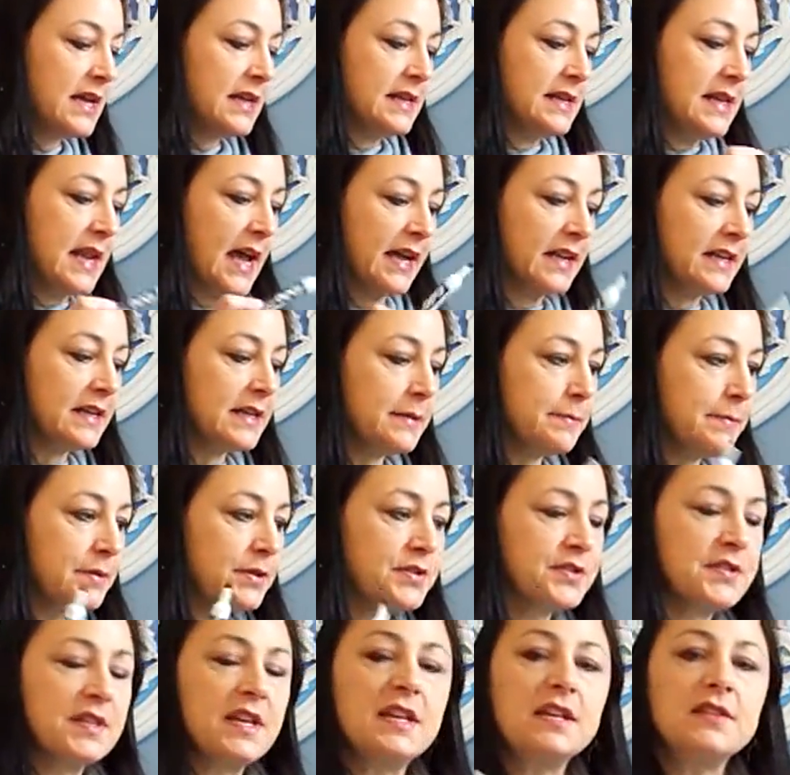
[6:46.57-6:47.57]

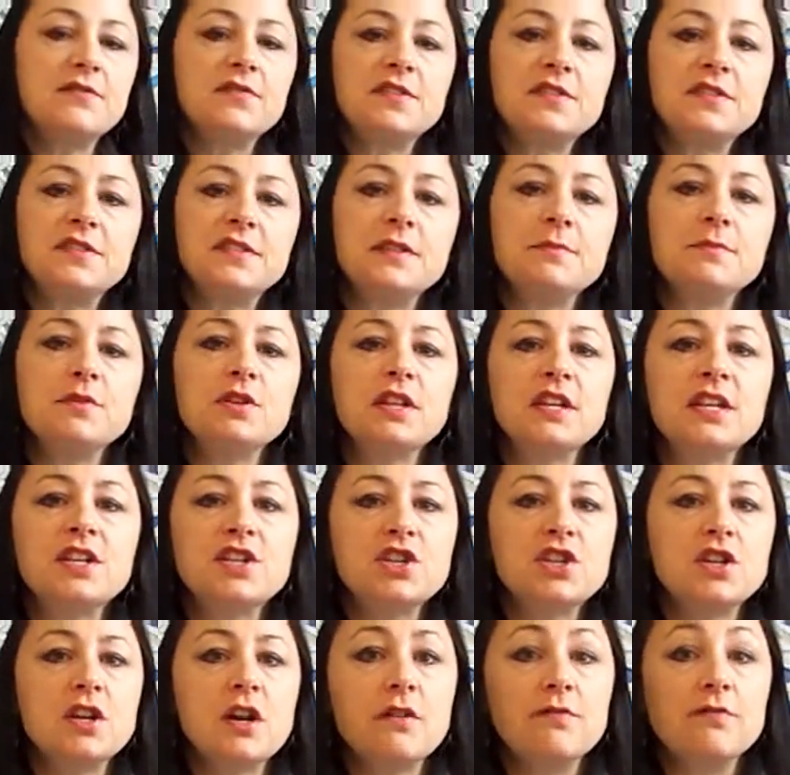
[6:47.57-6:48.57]
90% of the
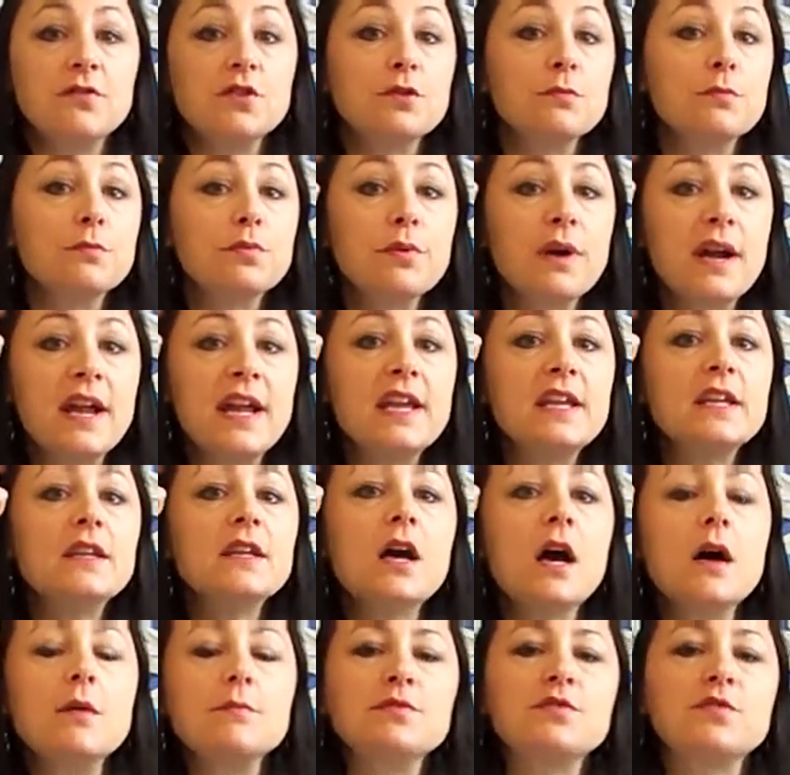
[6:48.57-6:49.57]
stimulation of your brain
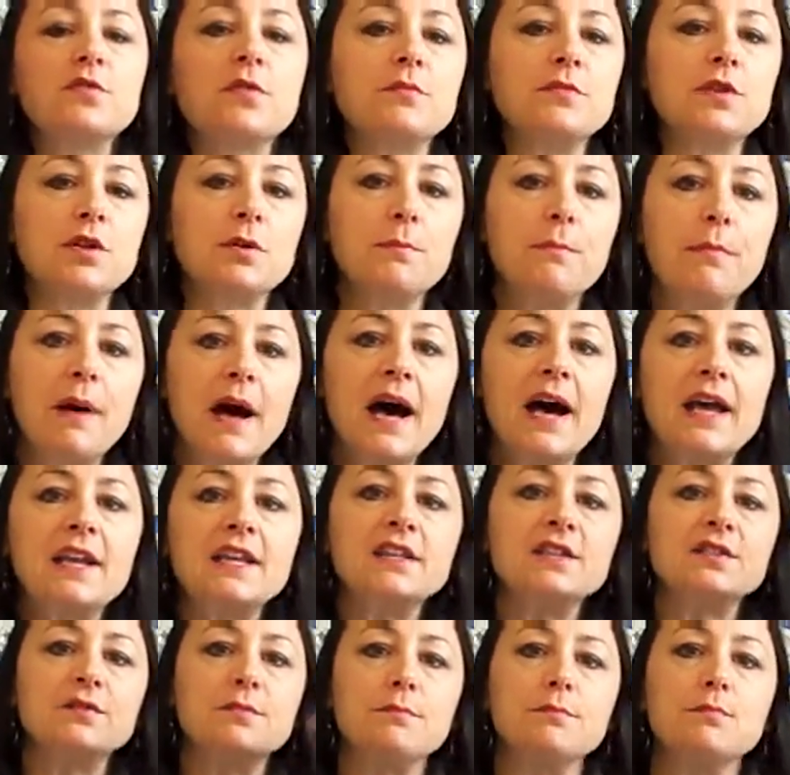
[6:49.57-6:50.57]
comes from your
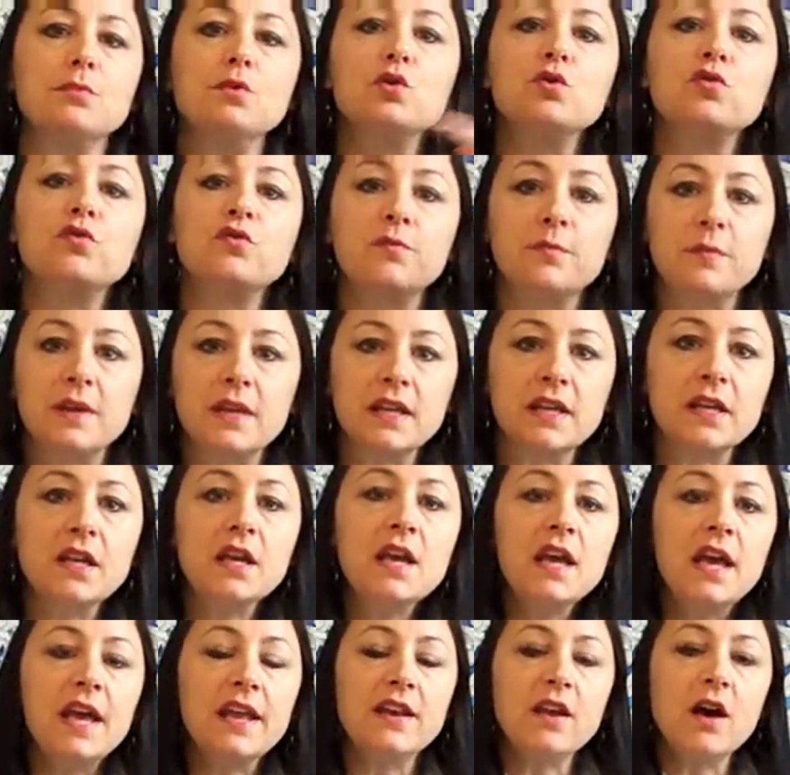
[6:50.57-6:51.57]
body's movement.
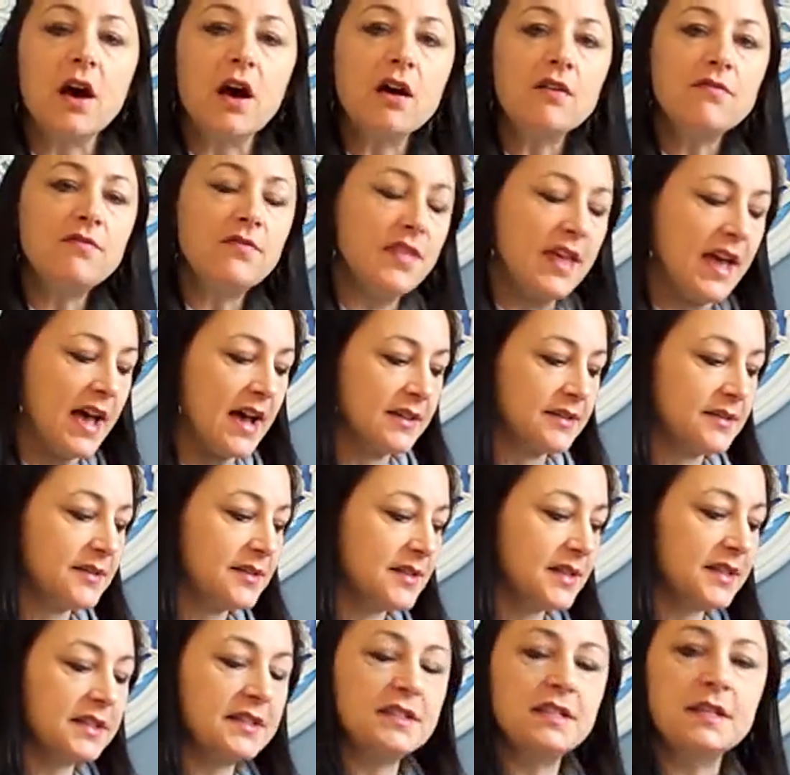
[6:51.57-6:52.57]
And of that,
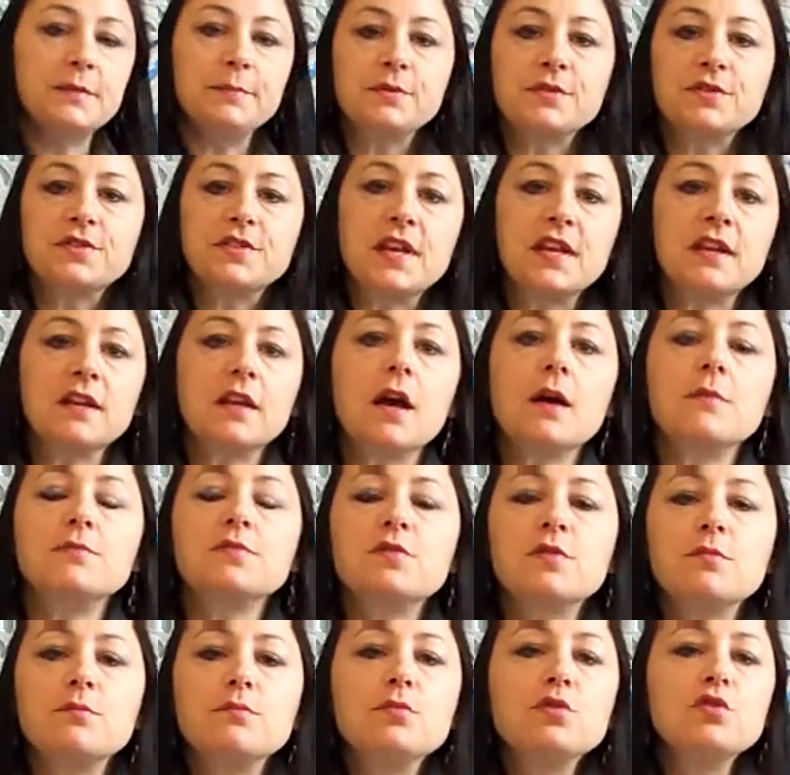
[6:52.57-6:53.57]
60% comes
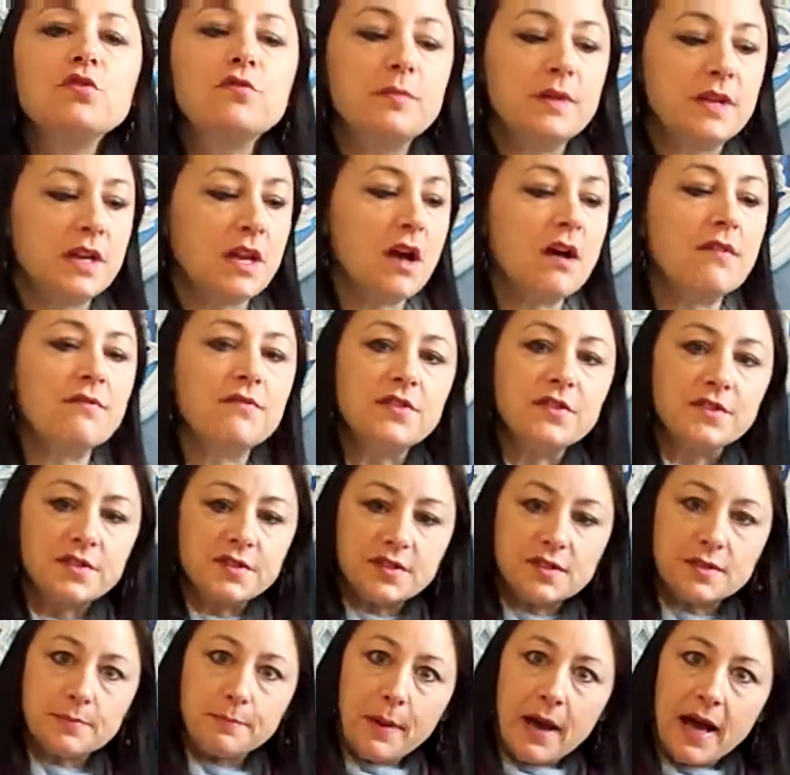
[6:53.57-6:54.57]
from movement of the
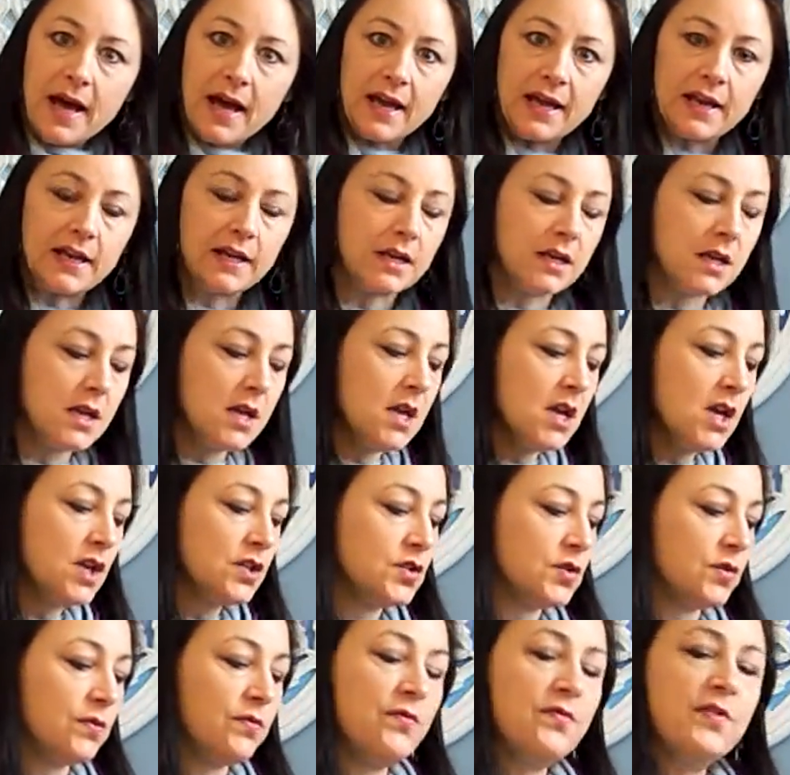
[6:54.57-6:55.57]
spine.
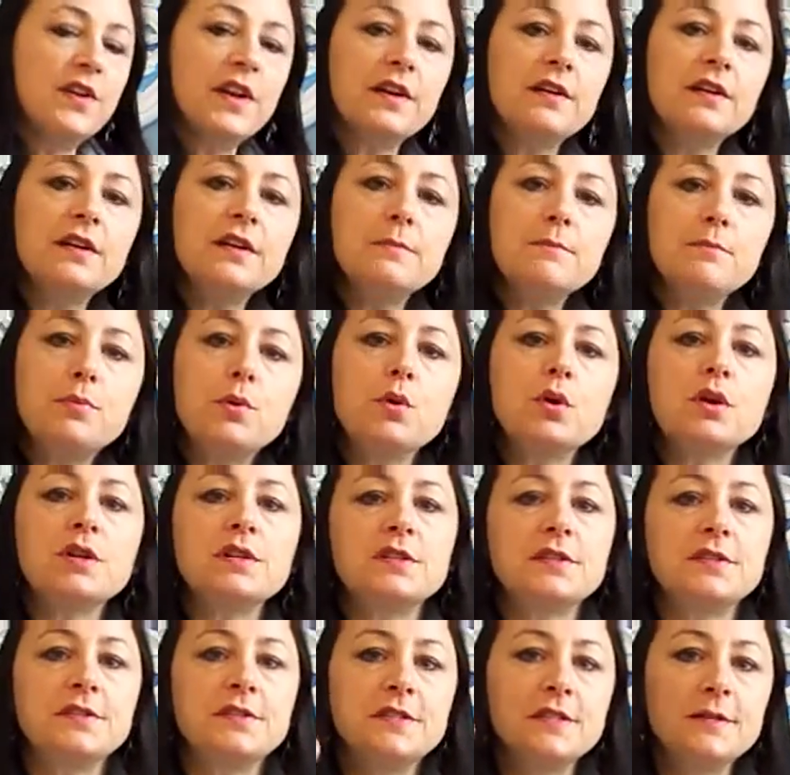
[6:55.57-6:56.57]
So very important
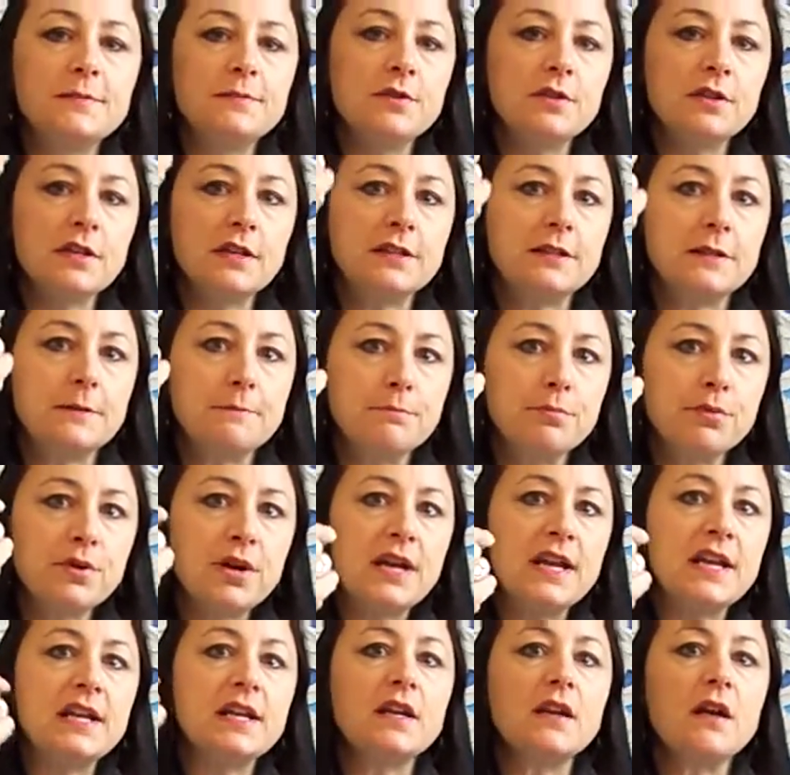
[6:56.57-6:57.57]
to stimulate the
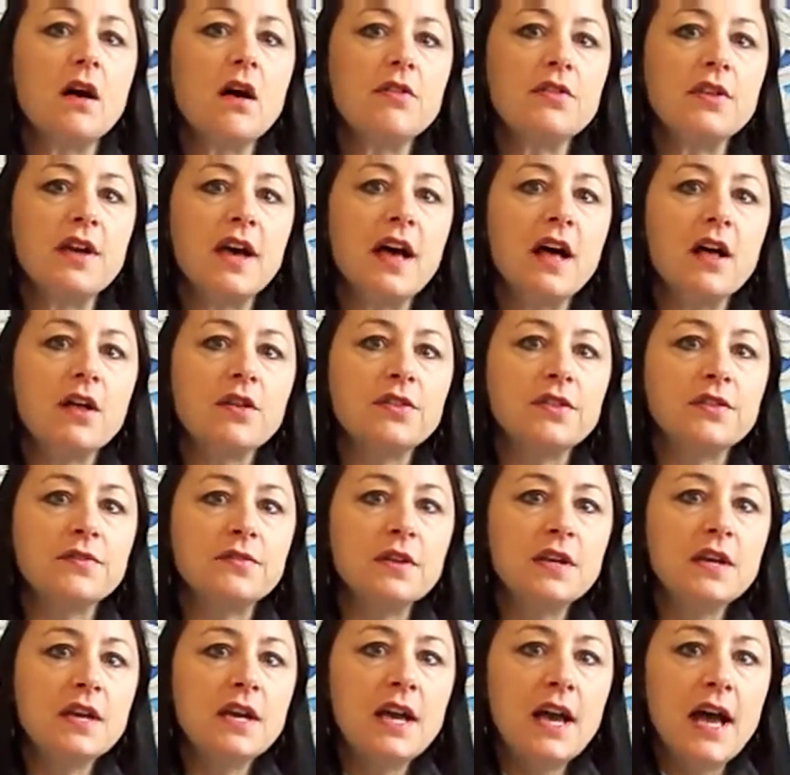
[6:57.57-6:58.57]
brain, and all the
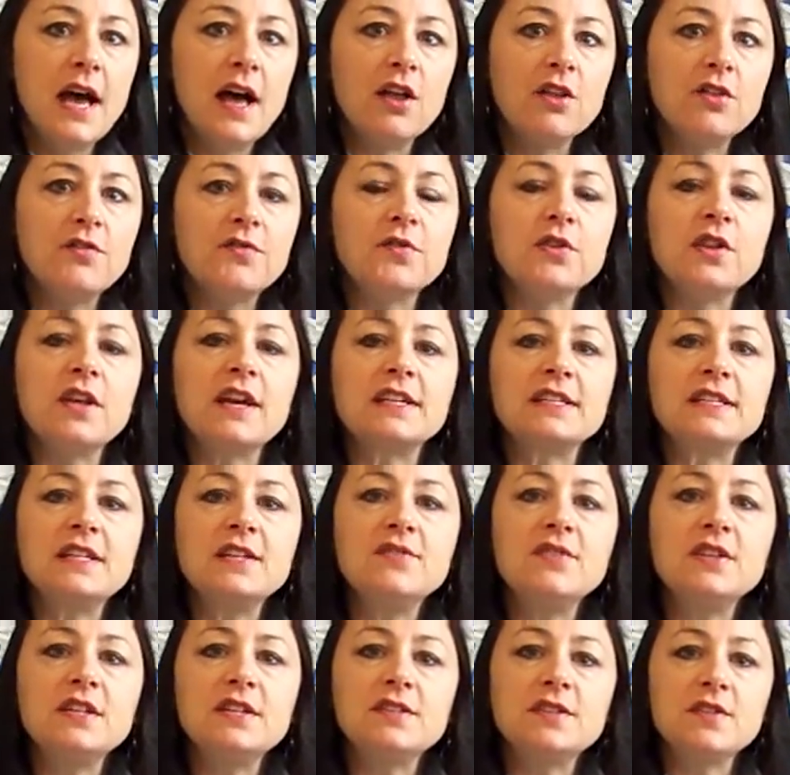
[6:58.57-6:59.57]
healthful
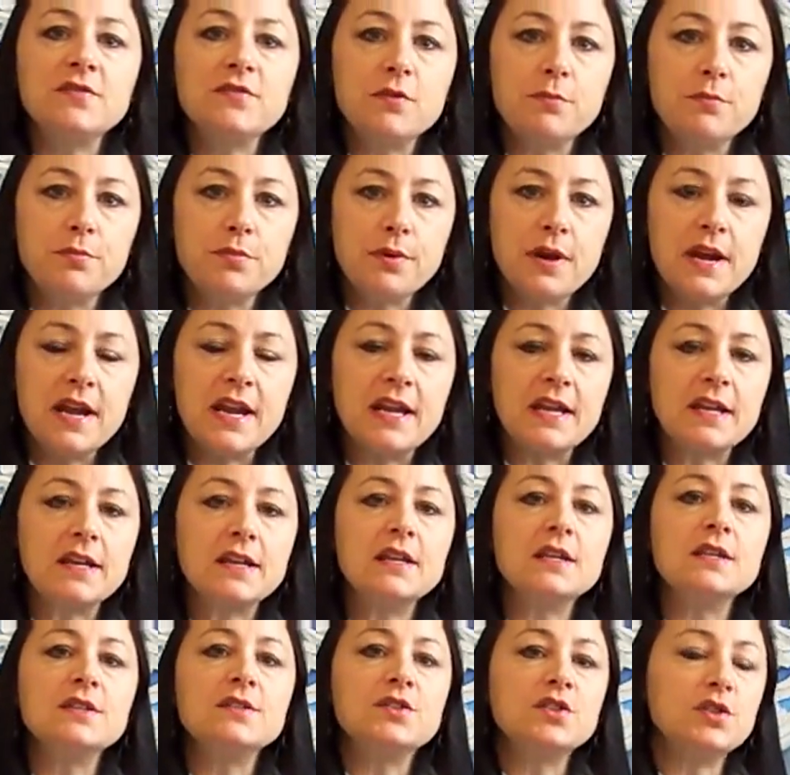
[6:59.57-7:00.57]
activities of the brain
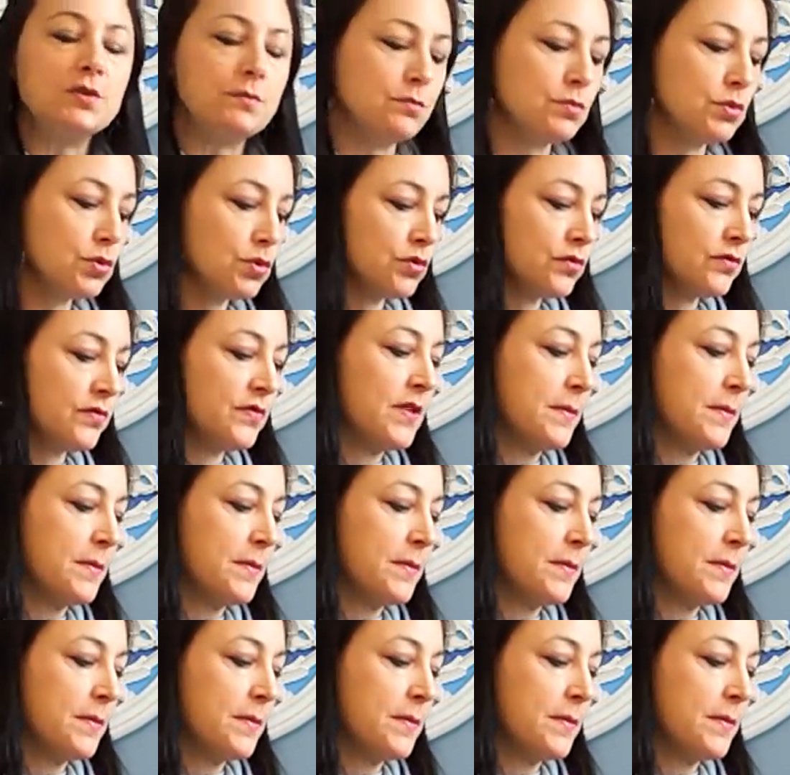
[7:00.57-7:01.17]
is to move the